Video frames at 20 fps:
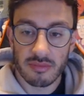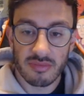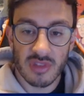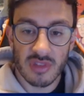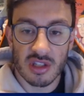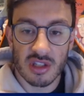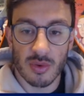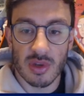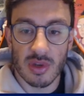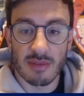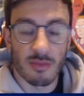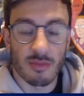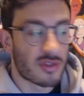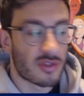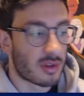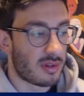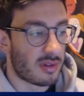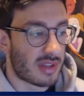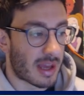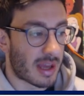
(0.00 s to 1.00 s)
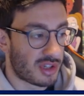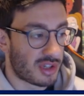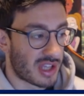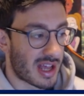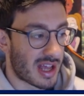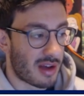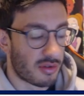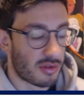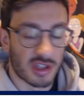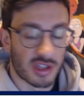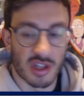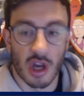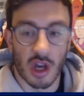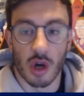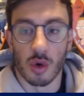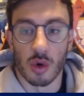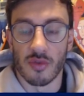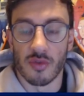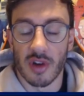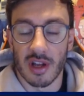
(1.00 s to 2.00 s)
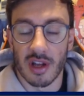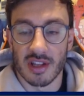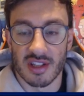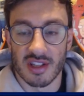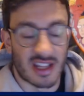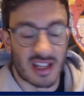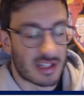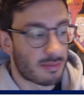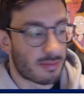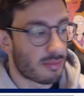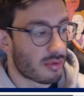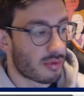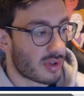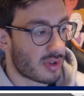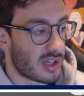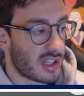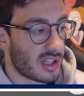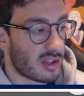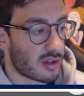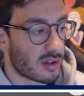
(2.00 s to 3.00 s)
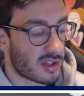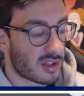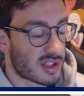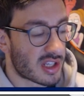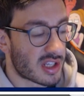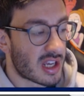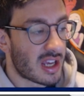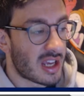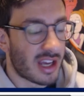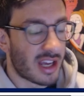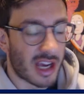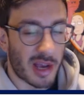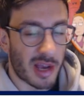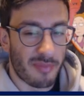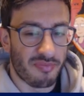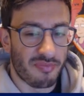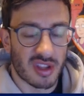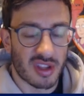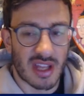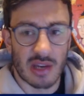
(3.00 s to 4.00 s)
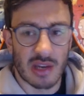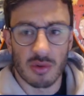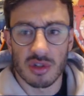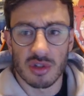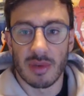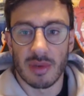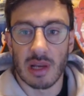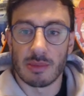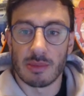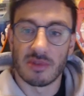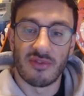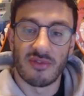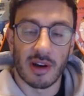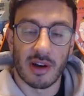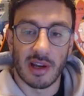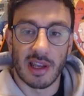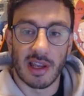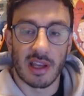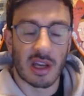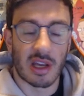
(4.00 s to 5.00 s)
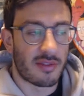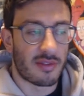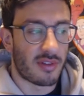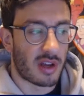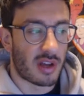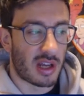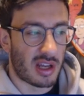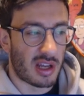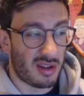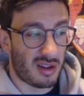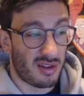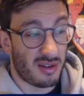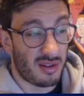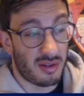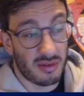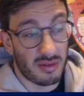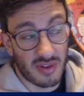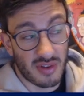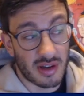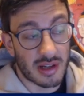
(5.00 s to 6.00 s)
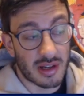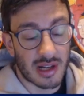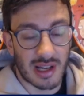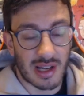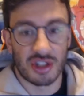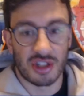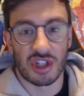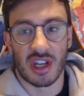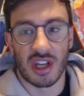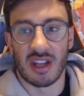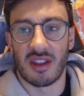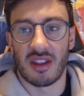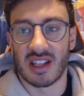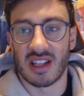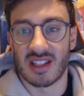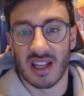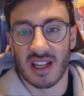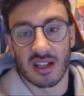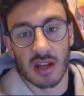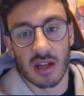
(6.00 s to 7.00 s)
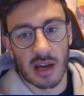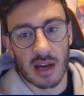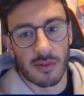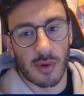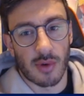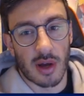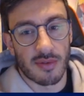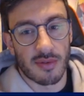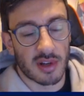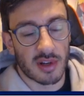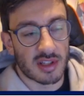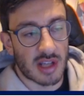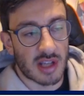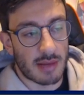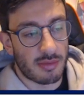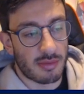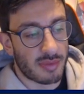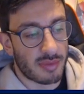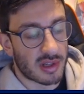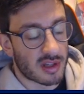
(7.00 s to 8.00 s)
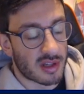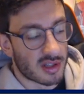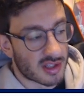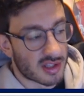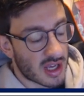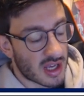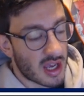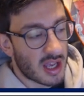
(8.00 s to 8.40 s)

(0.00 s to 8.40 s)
So we can move some damage counters over, so that's pretty good. That also becomes very very clutch in things like Gardevoir, for example, because